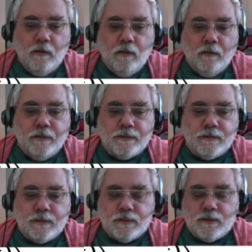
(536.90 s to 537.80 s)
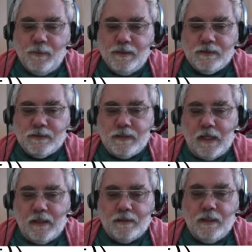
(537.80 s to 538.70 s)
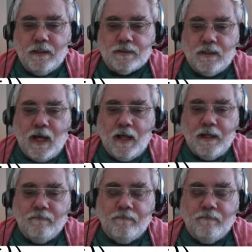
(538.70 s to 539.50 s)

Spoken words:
This is a spin state. It is not a